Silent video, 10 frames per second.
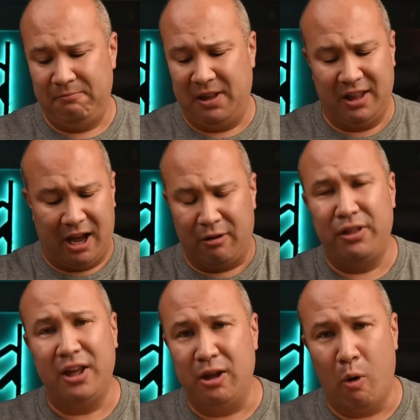like, I don't
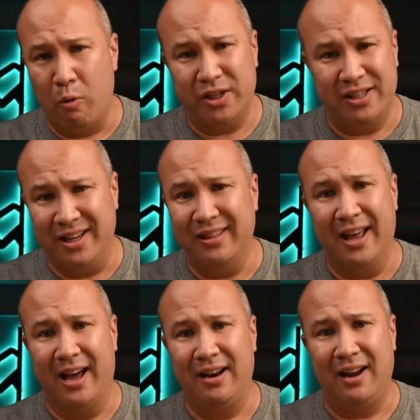think you always need
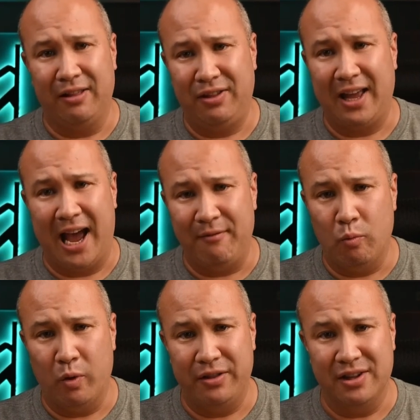that. I think
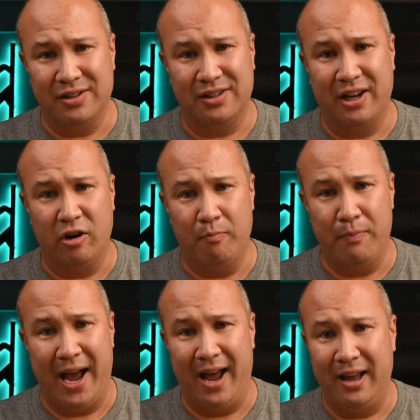having one of these inside your
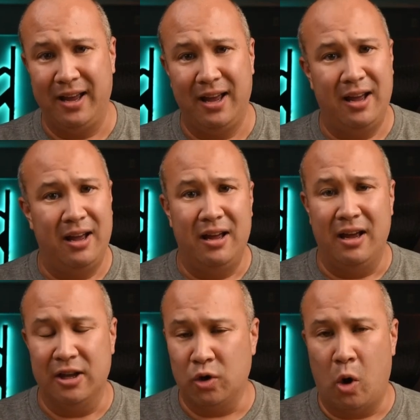bag
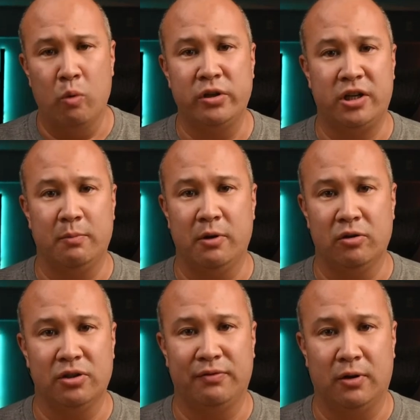is always going to be
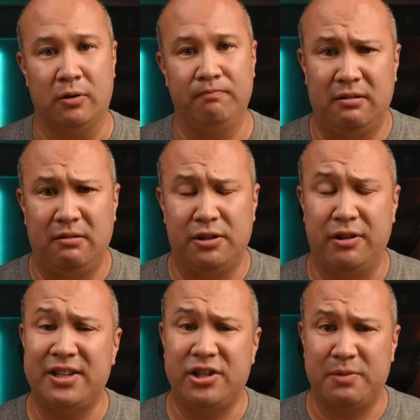useful. So
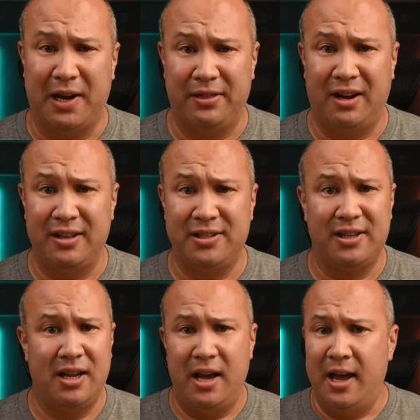that's just my thoughts,
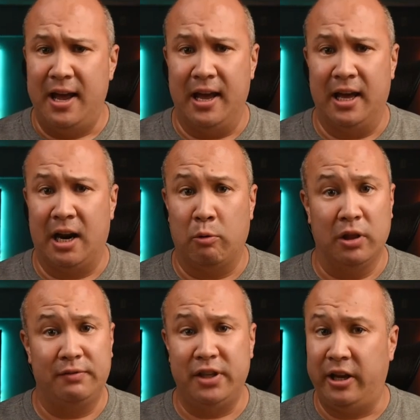and I would
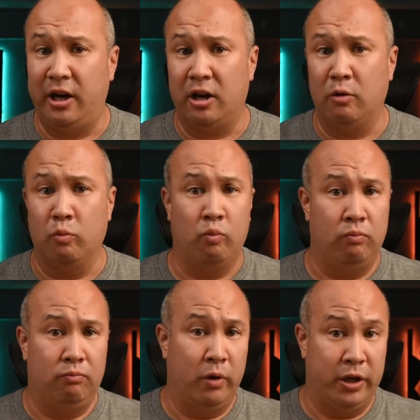love to hear
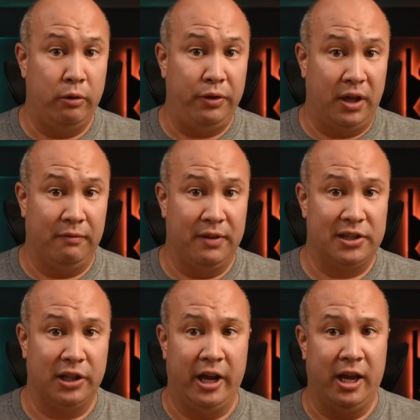what you think of this
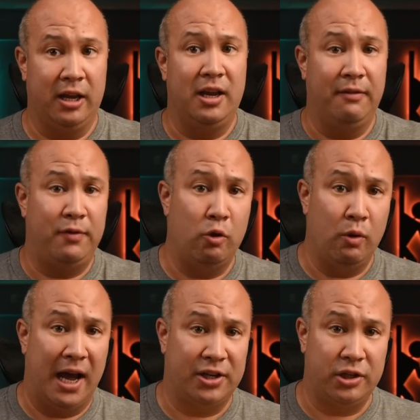light, if you
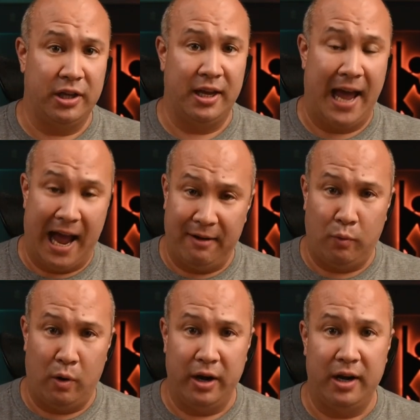actually have
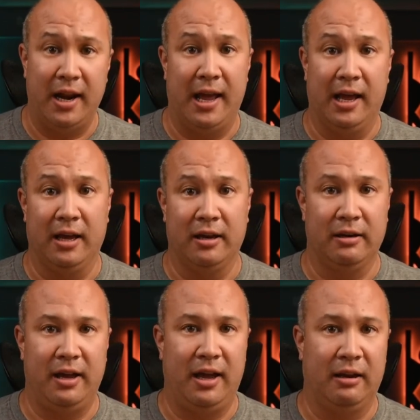one,
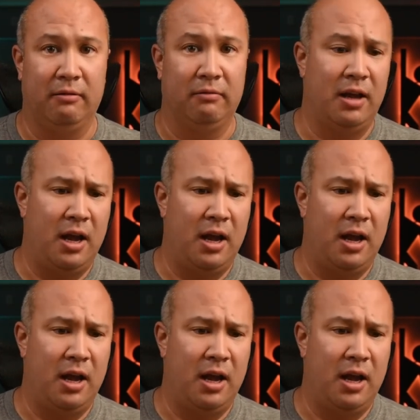and